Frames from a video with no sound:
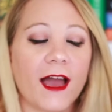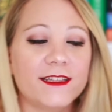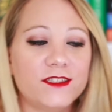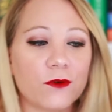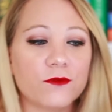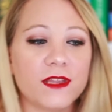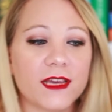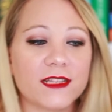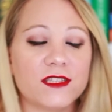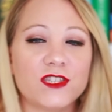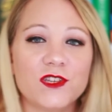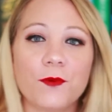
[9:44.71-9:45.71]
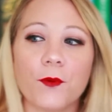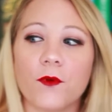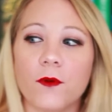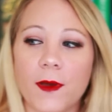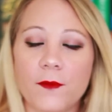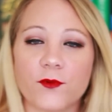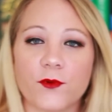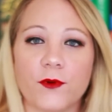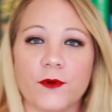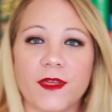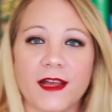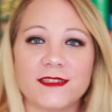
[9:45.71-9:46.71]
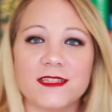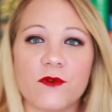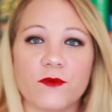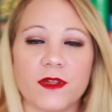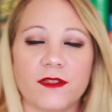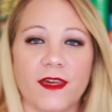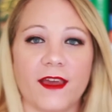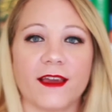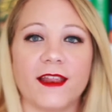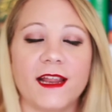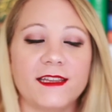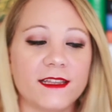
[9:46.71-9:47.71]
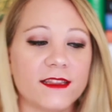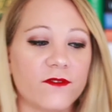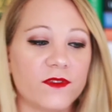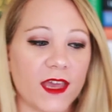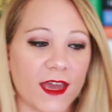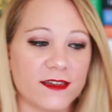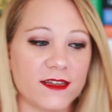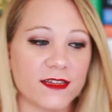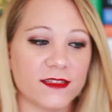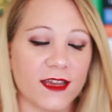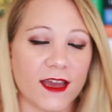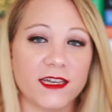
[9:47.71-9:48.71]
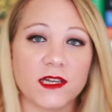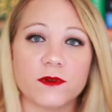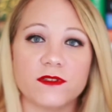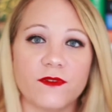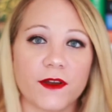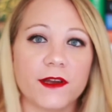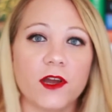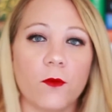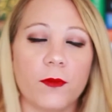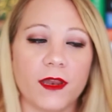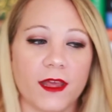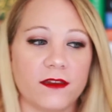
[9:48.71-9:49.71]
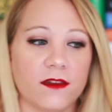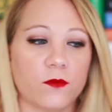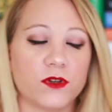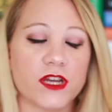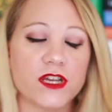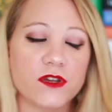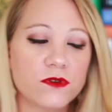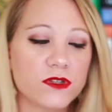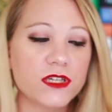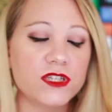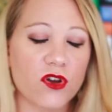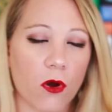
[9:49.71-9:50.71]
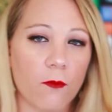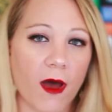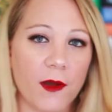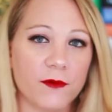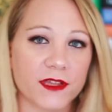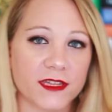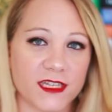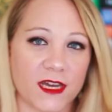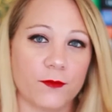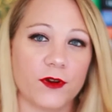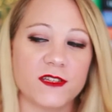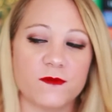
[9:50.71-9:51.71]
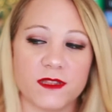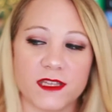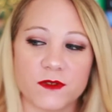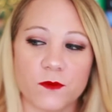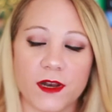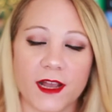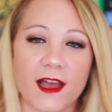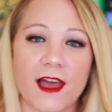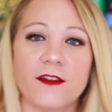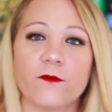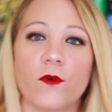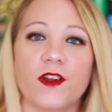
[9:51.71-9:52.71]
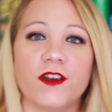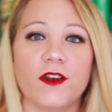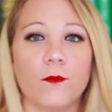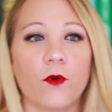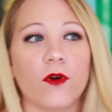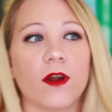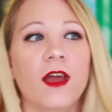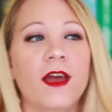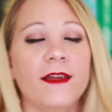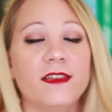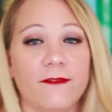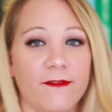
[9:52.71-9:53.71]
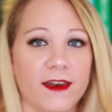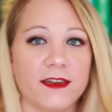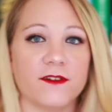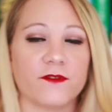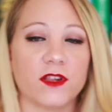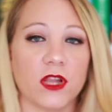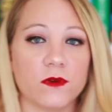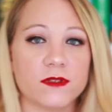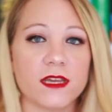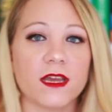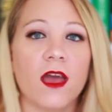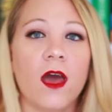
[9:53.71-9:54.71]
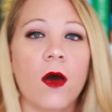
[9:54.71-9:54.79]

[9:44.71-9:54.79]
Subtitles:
I don't think it's super rememberable, that's the only thing, and I didn't love the ending. The ending was very open-ended, which I usually don't mind with contemporaries, but this one I kind of wanted a more definitive closing.